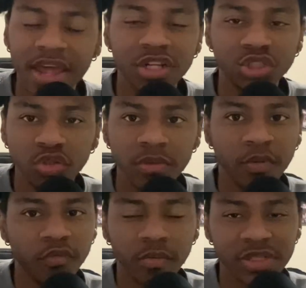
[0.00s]
shooting
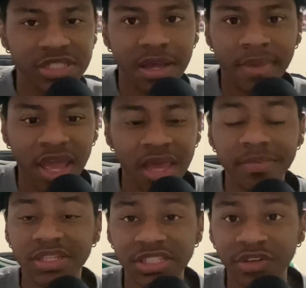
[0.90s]
performance in that
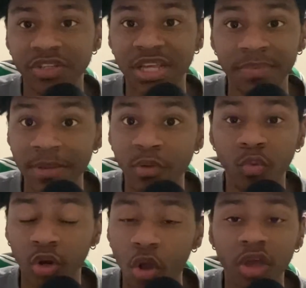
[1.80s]
Miami series, and people
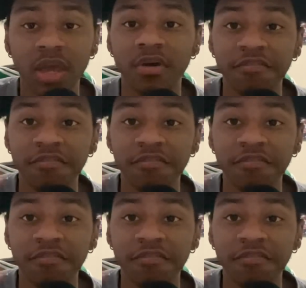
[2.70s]
were calling him